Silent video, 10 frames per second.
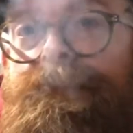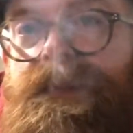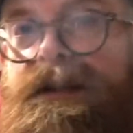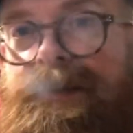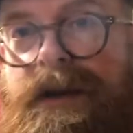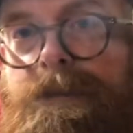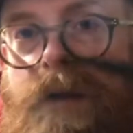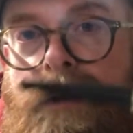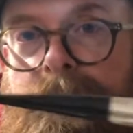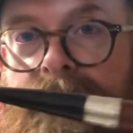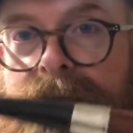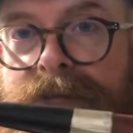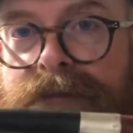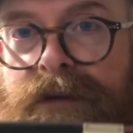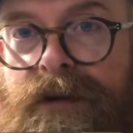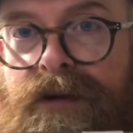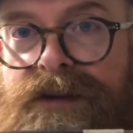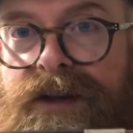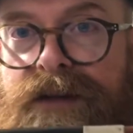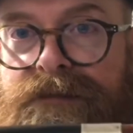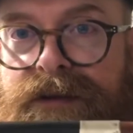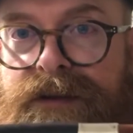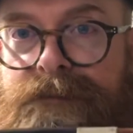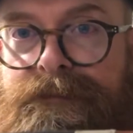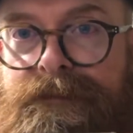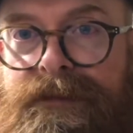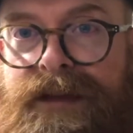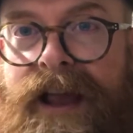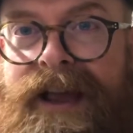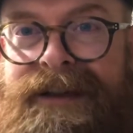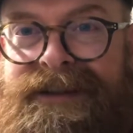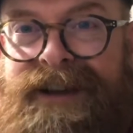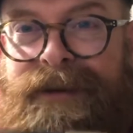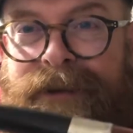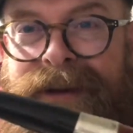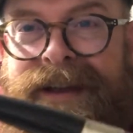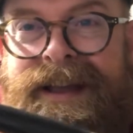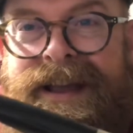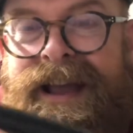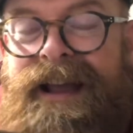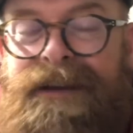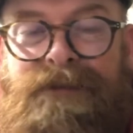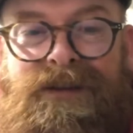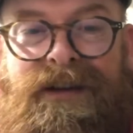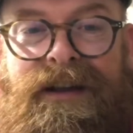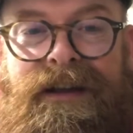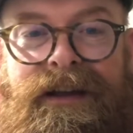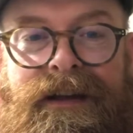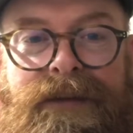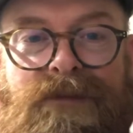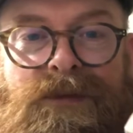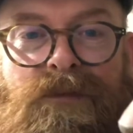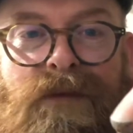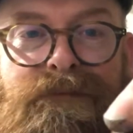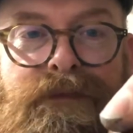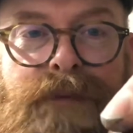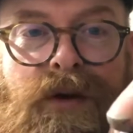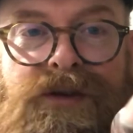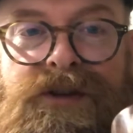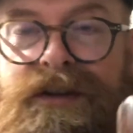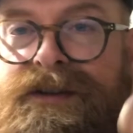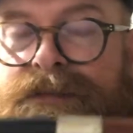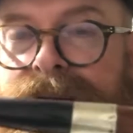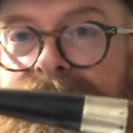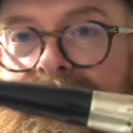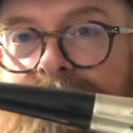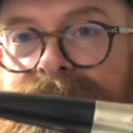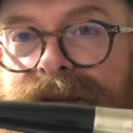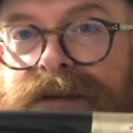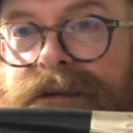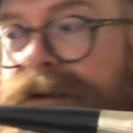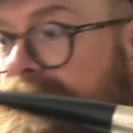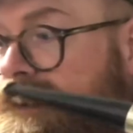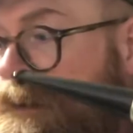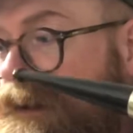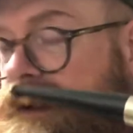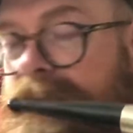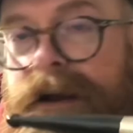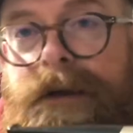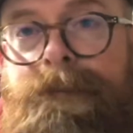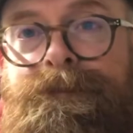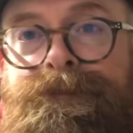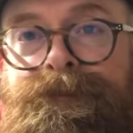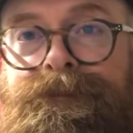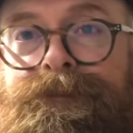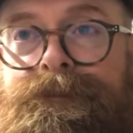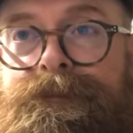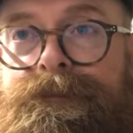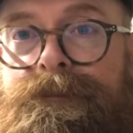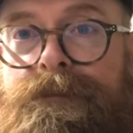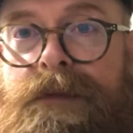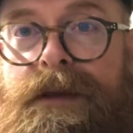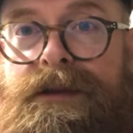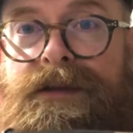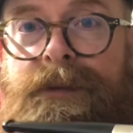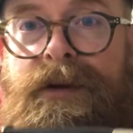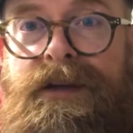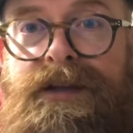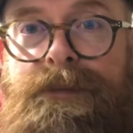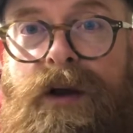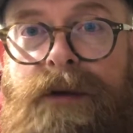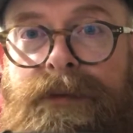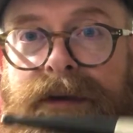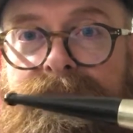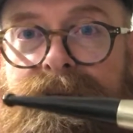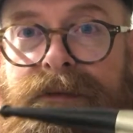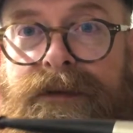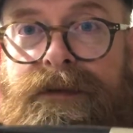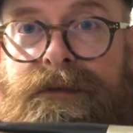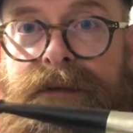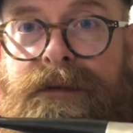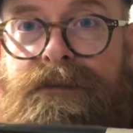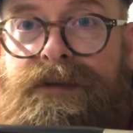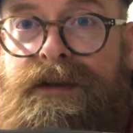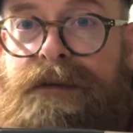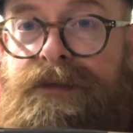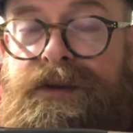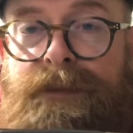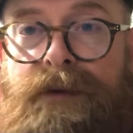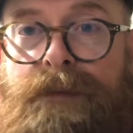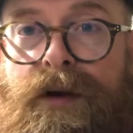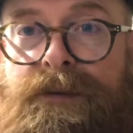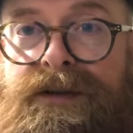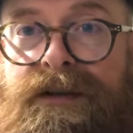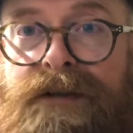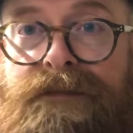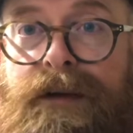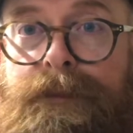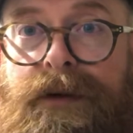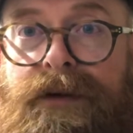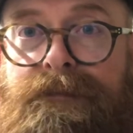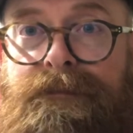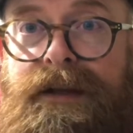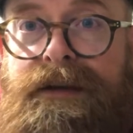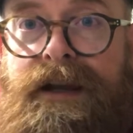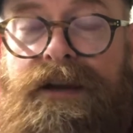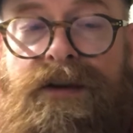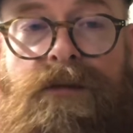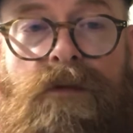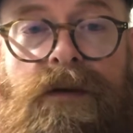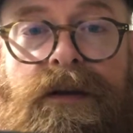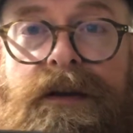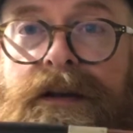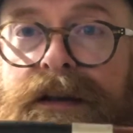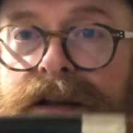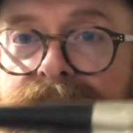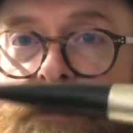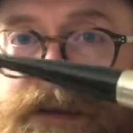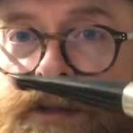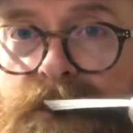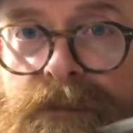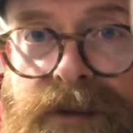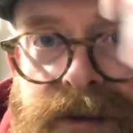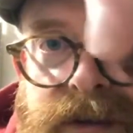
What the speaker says: It's the only pipe my grandfather looked after. So, and he wasn't one for poshness when it came to um, smoking his pipe. He would smoke pipes till they fell apart and then get a new one. So, but this one was